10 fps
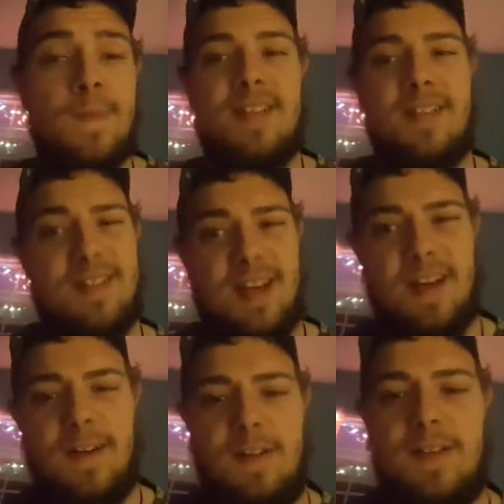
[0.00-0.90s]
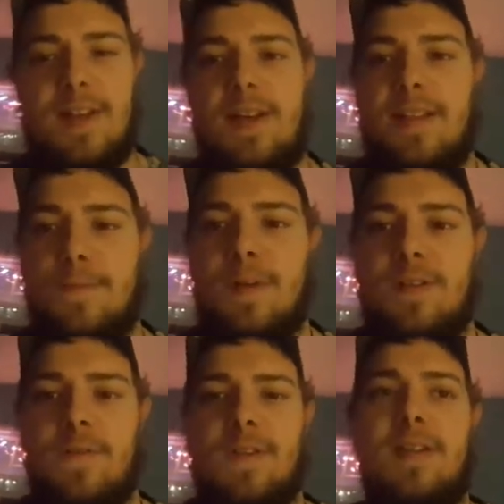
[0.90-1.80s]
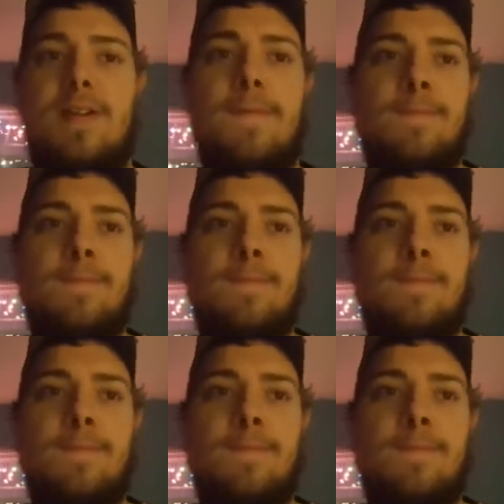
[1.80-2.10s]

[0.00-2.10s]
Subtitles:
since you can't hunt on Sundays in Pennsylvania.